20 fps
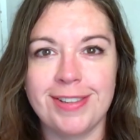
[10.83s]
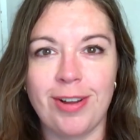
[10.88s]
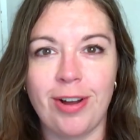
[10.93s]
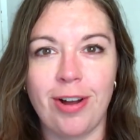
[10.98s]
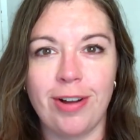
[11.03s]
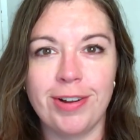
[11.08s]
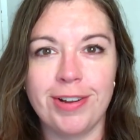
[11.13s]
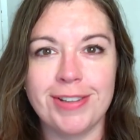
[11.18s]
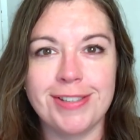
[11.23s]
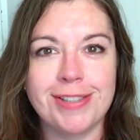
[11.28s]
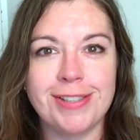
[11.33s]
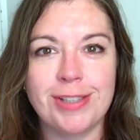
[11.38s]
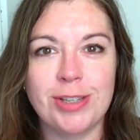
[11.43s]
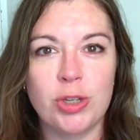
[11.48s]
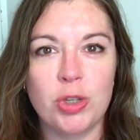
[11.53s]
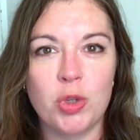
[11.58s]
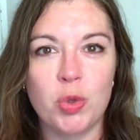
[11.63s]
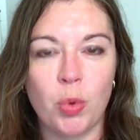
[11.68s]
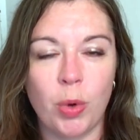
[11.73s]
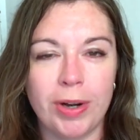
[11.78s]
It's
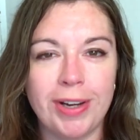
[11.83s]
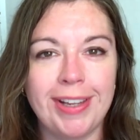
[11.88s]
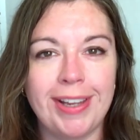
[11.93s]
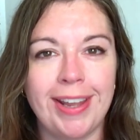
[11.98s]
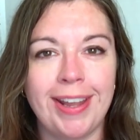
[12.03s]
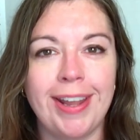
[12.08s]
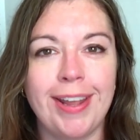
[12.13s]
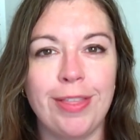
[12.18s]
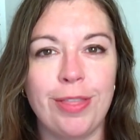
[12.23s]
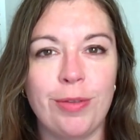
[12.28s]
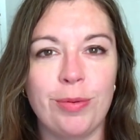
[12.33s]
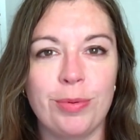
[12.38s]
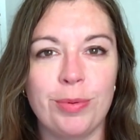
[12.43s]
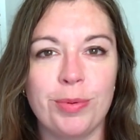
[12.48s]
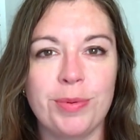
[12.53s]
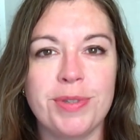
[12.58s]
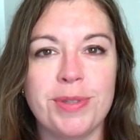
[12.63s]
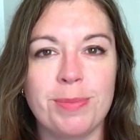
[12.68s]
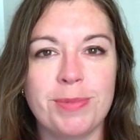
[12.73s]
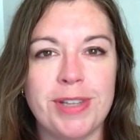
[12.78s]
August twenty-eighth
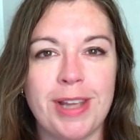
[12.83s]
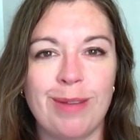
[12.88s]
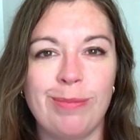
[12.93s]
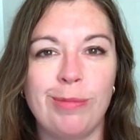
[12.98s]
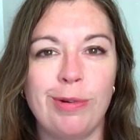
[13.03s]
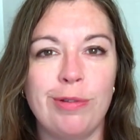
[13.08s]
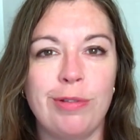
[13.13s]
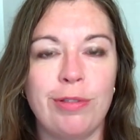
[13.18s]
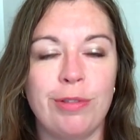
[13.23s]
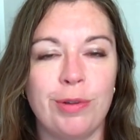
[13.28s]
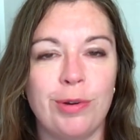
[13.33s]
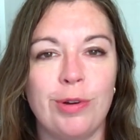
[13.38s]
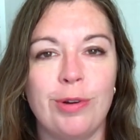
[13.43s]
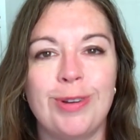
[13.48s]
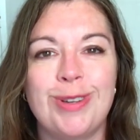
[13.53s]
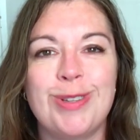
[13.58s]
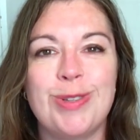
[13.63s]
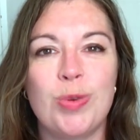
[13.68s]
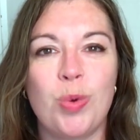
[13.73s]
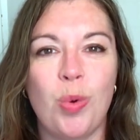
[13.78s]
through September
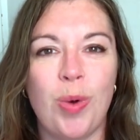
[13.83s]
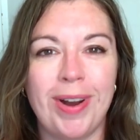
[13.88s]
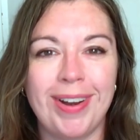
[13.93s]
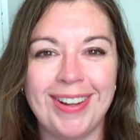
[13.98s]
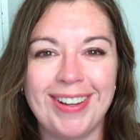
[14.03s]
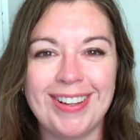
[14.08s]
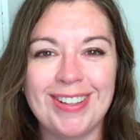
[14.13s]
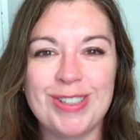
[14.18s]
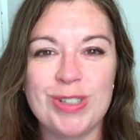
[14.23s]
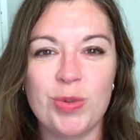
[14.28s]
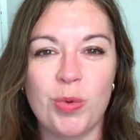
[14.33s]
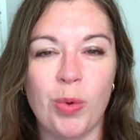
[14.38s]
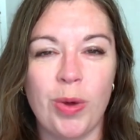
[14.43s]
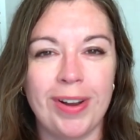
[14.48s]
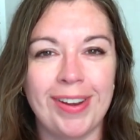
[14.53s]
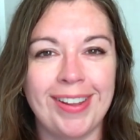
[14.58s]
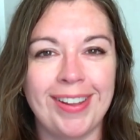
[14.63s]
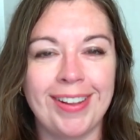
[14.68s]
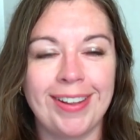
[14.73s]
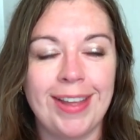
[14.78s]
third, twenty
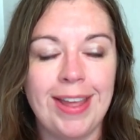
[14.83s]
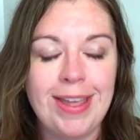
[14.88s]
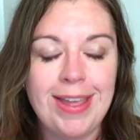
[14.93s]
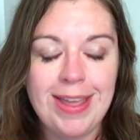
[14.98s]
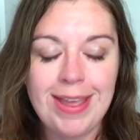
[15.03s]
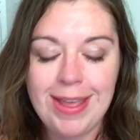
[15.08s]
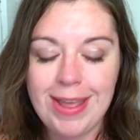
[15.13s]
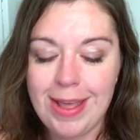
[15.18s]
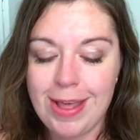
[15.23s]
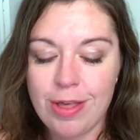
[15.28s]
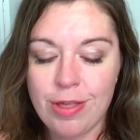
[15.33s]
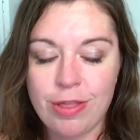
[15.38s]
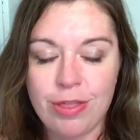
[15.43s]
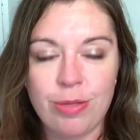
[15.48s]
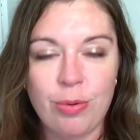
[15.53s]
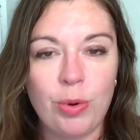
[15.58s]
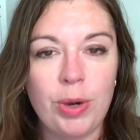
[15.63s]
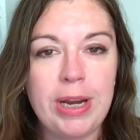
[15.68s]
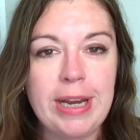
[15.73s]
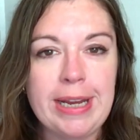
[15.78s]

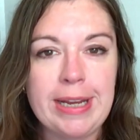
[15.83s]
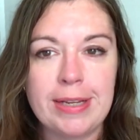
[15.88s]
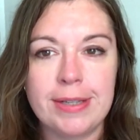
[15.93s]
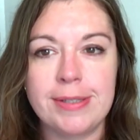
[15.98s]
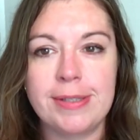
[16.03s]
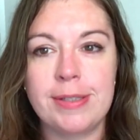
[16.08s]
twenty-three.